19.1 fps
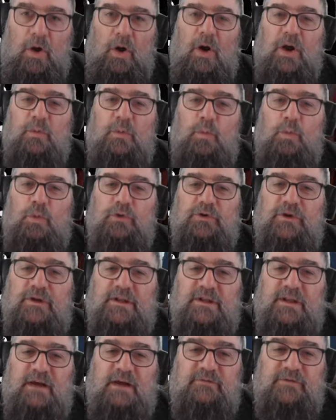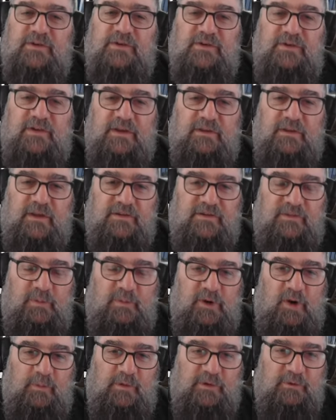I would love to see that
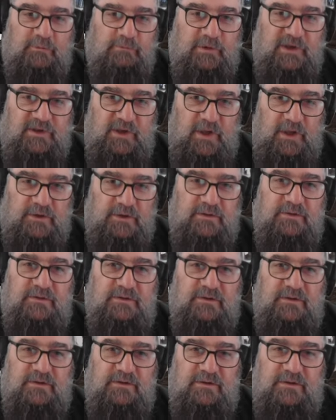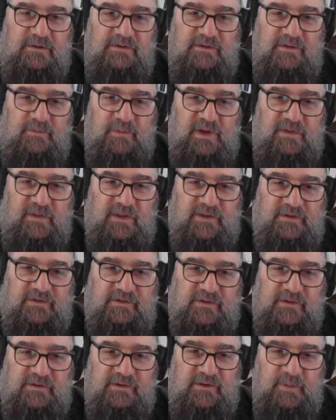speedometer redone. To me,
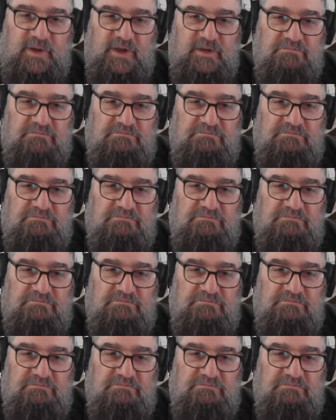that's just a bit...